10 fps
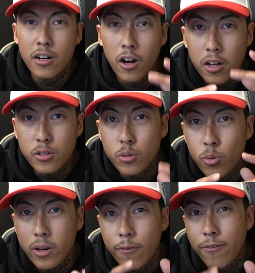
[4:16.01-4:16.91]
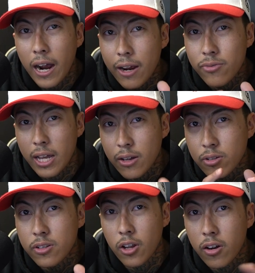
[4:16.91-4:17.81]
are also doing a five
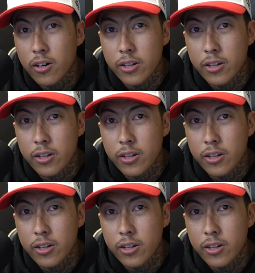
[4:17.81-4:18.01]
thousand dollar